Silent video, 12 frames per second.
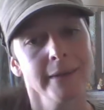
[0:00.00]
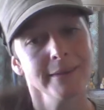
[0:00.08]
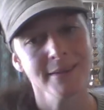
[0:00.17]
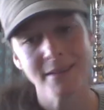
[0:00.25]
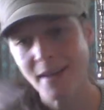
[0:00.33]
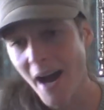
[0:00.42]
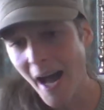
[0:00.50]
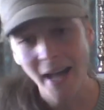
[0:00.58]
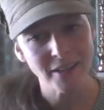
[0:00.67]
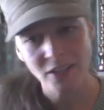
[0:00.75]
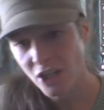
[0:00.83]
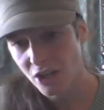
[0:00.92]
not
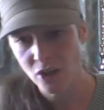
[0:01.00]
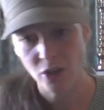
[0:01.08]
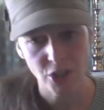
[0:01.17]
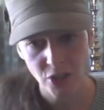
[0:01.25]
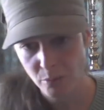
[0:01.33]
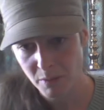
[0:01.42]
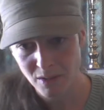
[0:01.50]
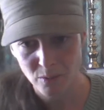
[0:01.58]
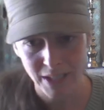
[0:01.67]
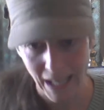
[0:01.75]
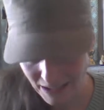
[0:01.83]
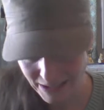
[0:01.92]
your human
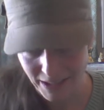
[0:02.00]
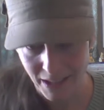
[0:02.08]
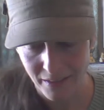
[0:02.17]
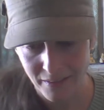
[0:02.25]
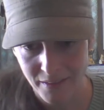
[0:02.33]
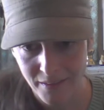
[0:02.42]
reality.